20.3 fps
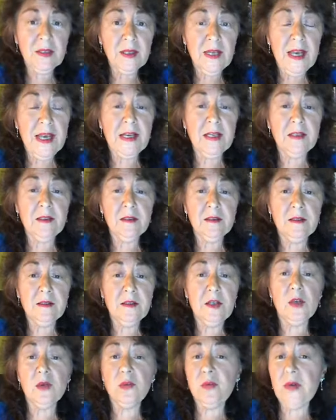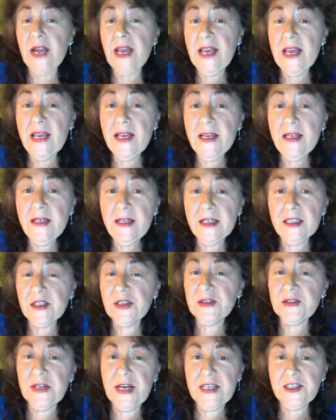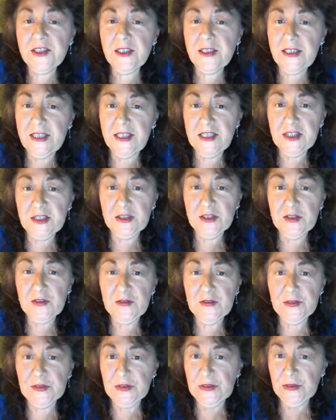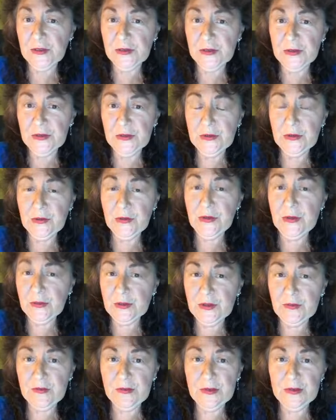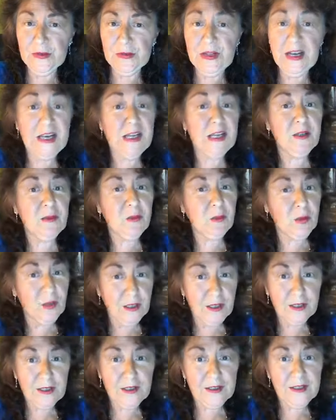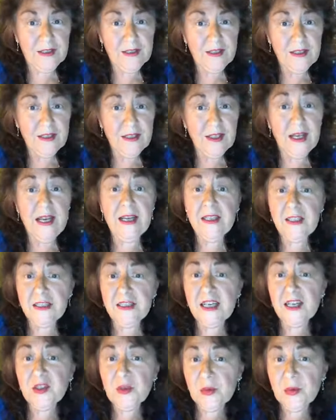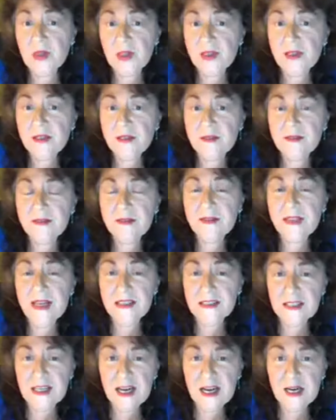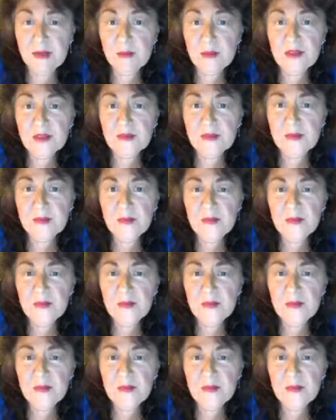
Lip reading: And hooray and congratulations for you, those of you that it works. And it does work at times.